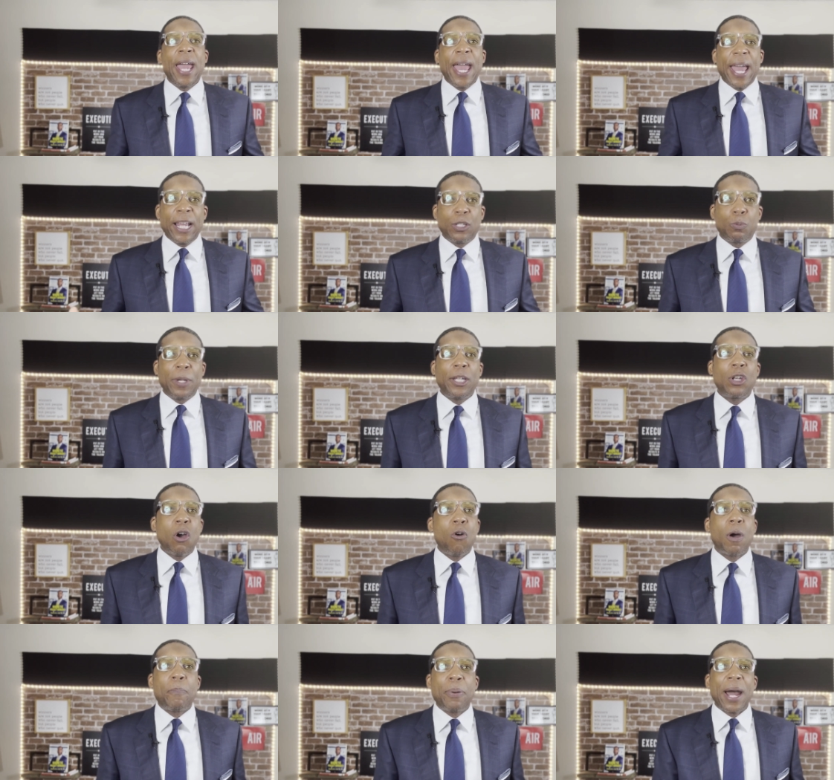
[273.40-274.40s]
as we
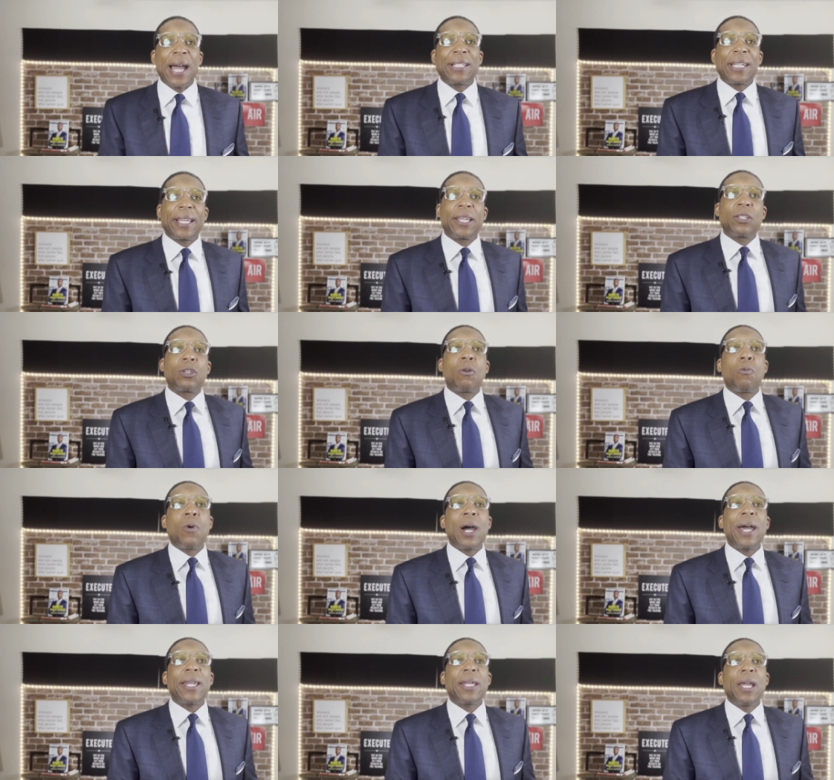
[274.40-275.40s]
know, a project is a
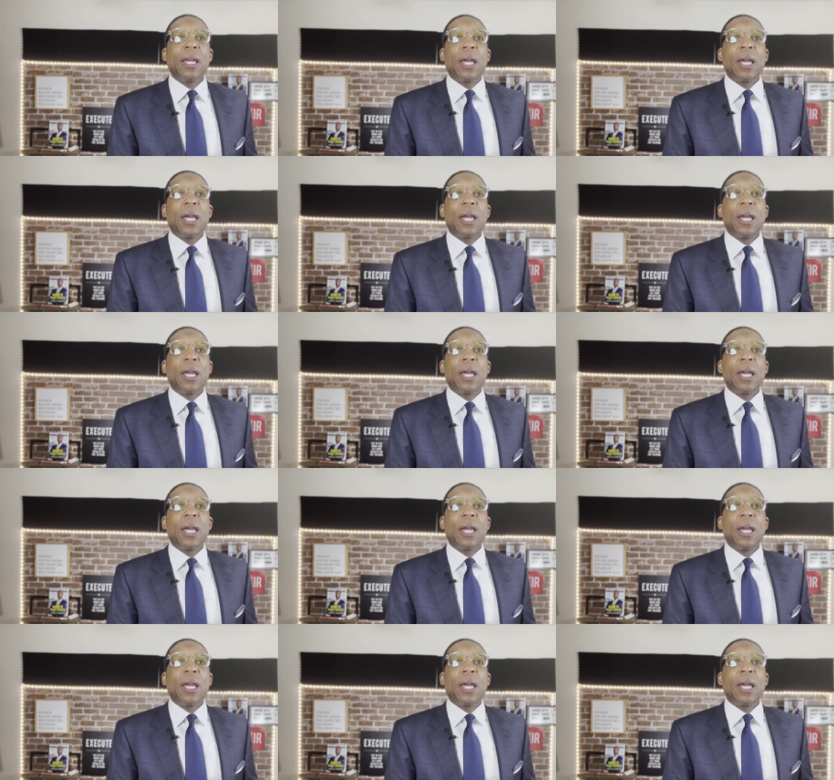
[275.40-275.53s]
what?